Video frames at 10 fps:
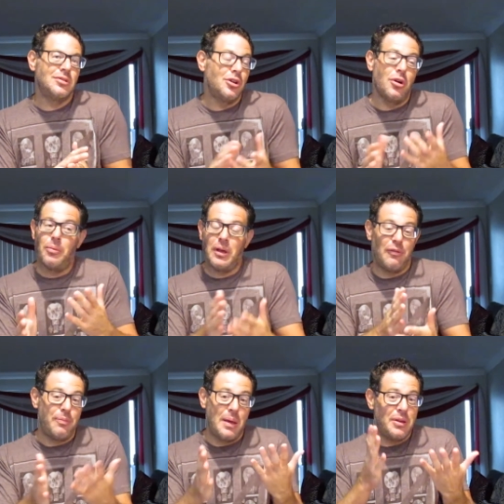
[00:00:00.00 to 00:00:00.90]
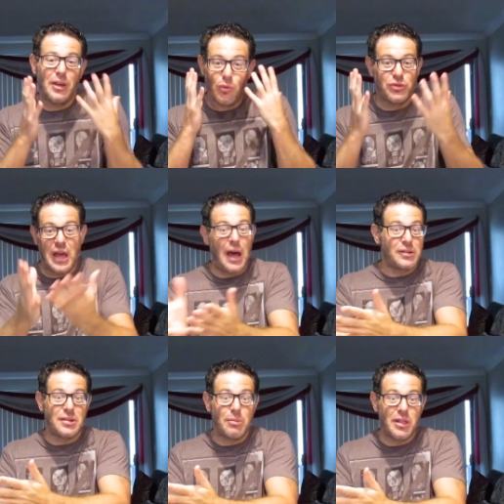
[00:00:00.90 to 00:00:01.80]
if maybe they had
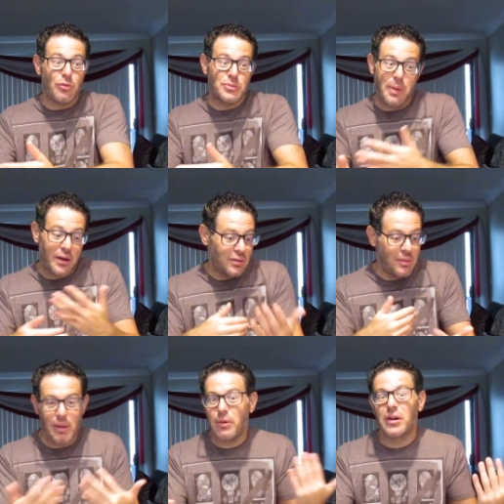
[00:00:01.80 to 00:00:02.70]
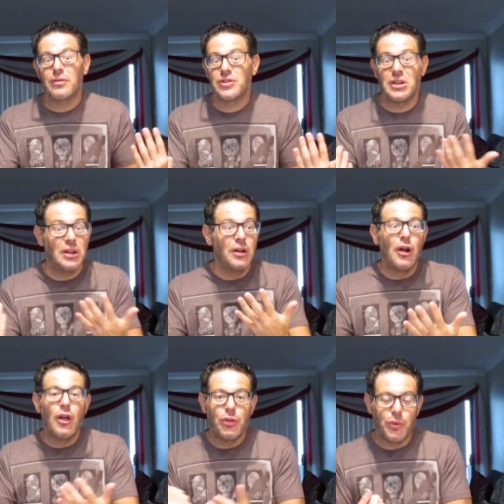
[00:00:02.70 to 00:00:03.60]
somebody that was better, they maybe could have seen it
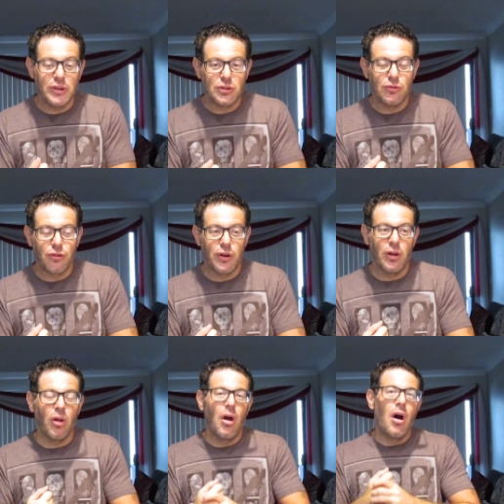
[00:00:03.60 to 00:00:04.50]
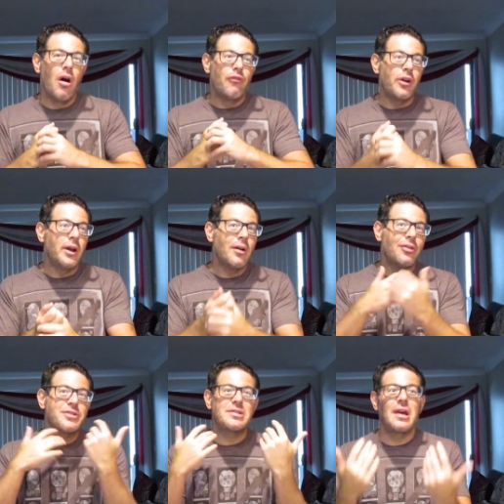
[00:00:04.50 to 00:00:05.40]
3-2 for Hill. For Hill,
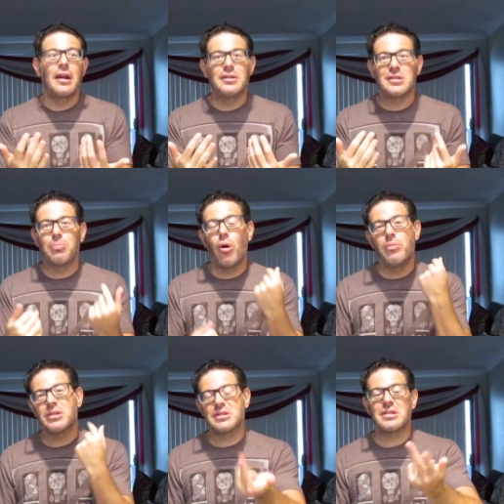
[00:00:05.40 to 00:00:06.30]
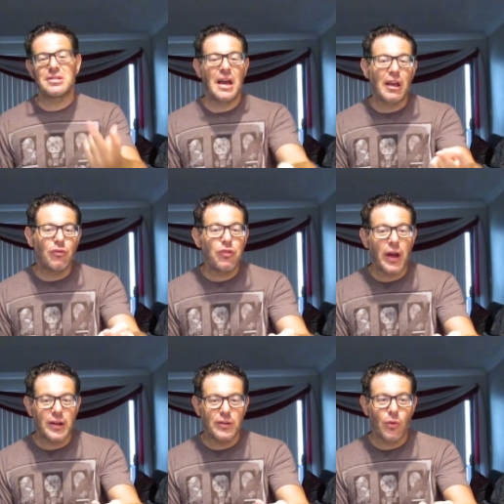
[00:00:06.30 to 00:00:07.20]
this is kind of disappointing because it's the second
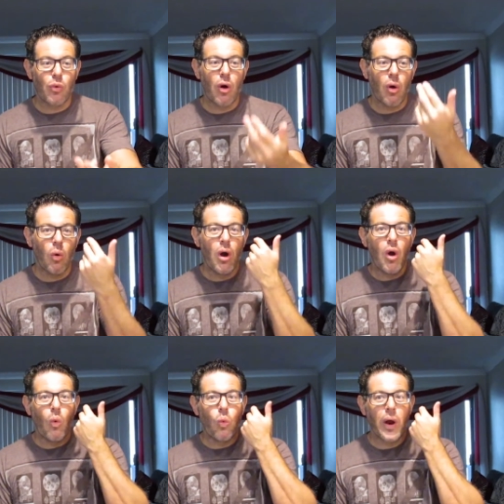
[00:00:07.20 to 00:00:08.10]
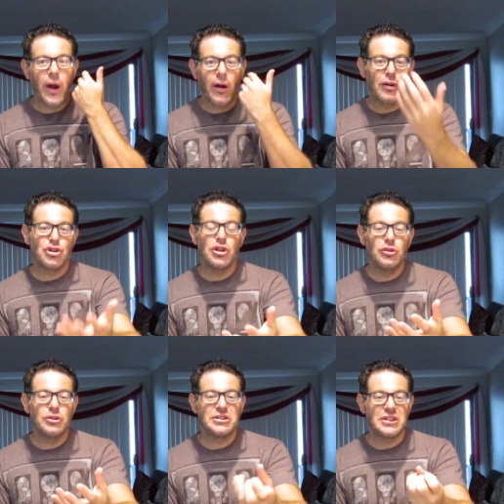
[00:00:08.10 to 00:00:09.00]
fight in a row where she
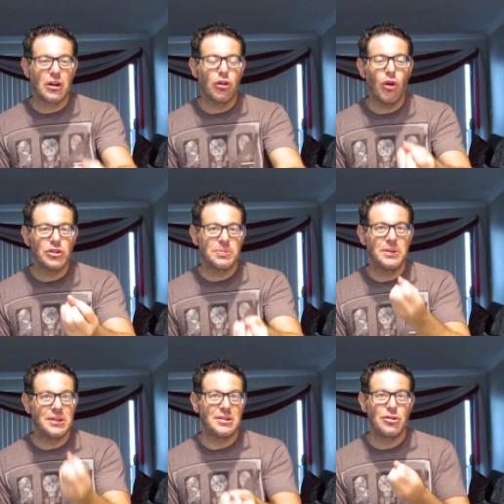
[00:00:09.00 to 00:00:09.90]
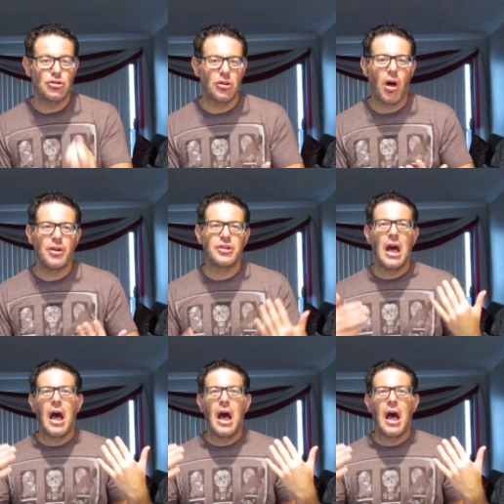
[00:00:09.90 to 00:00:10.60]
loses a close split decision loss.